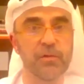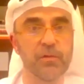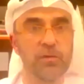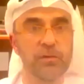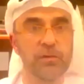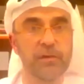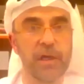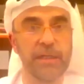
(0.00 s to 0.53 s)
who
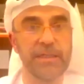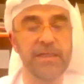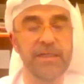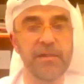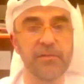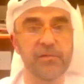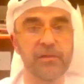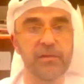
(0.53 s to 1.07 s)
is at
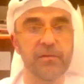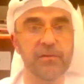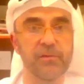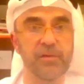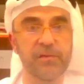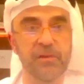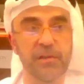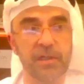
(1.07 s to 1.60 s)
ease in
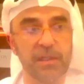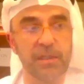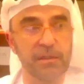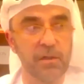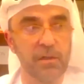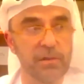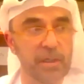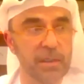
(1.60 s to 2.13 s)
sophisticated
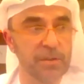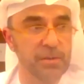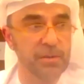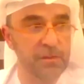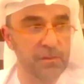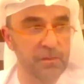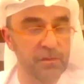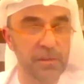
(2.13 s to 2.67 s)

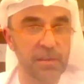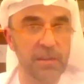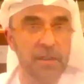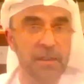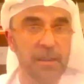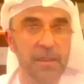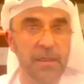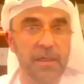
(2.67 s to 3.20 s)
locations and
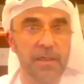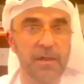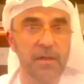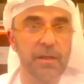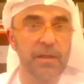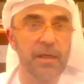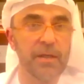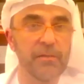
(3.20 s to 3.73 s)

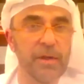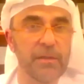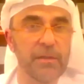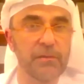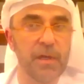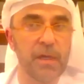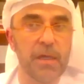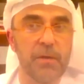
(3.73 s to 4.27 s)
at
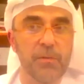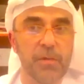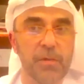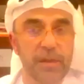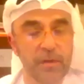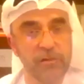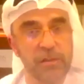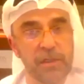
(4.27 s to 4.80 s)
events. But
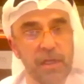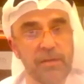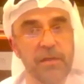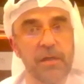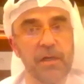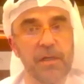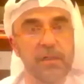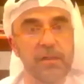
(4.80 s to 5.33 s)
there's another
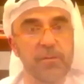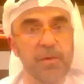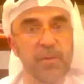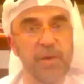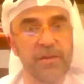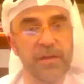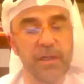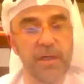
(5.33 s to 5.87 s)
kind of
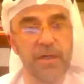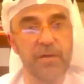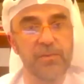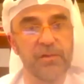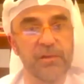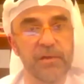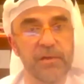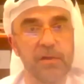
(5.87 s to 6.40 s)
diplomat that I
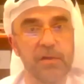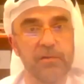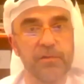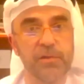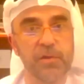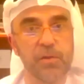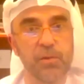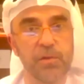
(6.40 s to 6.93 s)
observed
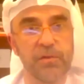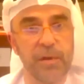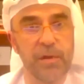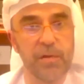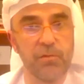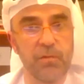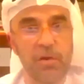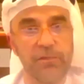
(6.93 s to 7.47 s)
who was very
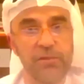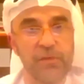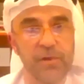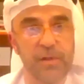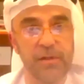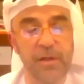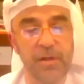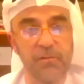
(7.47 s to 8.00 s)
rough
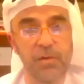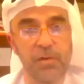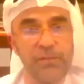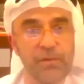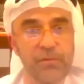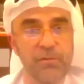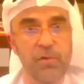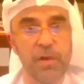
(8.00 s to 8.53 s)
and
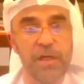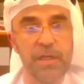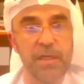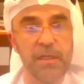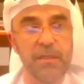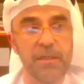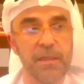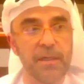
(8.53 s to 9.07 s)

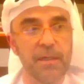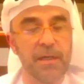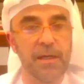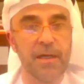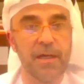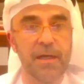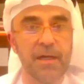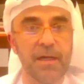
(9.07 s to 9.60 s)
ready,
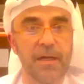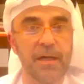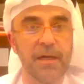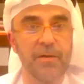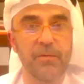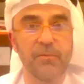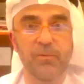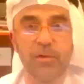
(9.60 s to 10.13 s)

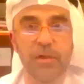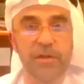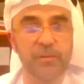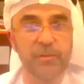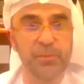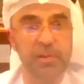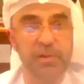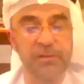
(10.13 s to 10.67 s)
was
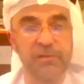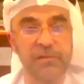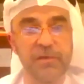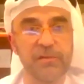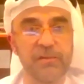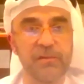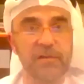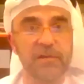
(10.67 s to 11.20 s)

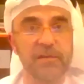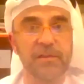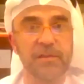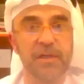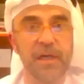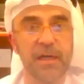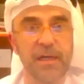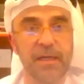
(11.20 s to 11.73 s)
persistent,
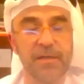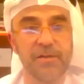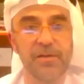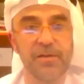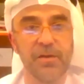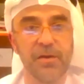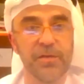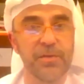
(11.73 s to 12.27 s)
had
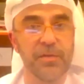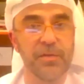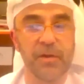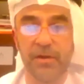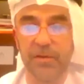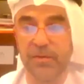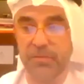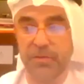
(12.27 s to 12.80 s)

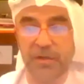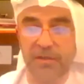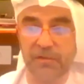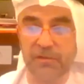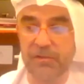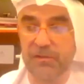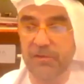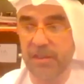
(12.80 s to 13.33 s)
the
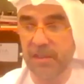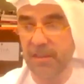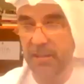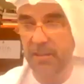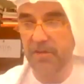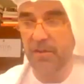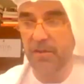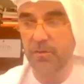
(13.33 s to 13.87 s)
thickest skin
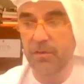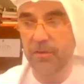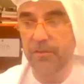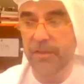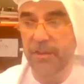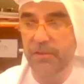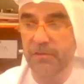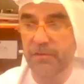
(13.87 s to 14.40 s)
in the
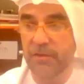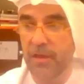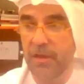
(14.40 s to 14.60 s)
universe,